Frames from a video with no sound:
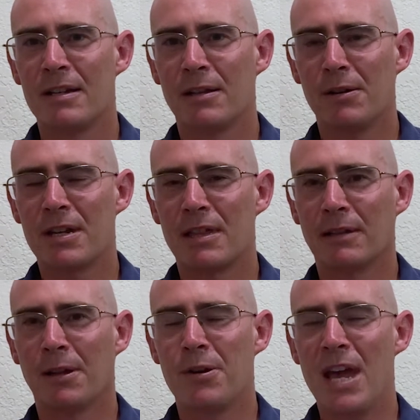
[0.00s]
to look at the
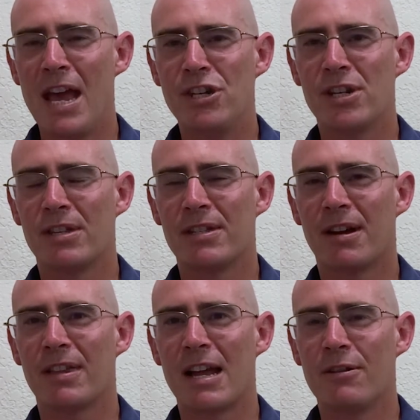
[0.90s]
locations
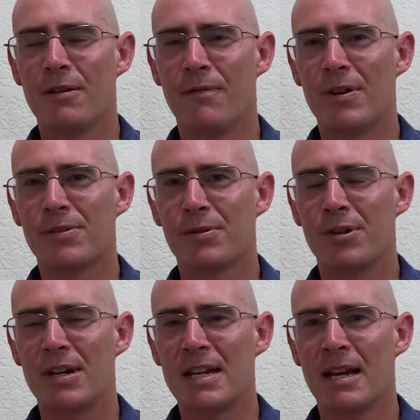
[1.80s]
on that universal
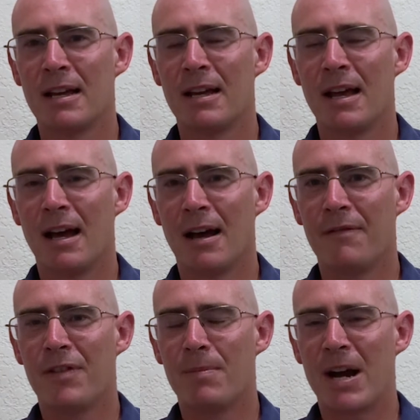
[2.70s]
tree
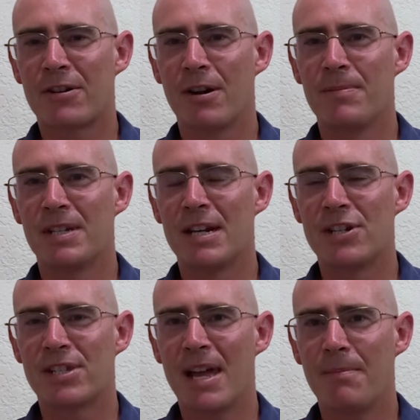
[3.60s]
of the microbes in
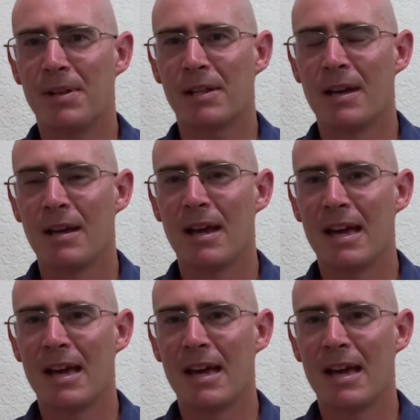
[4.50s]
each sample,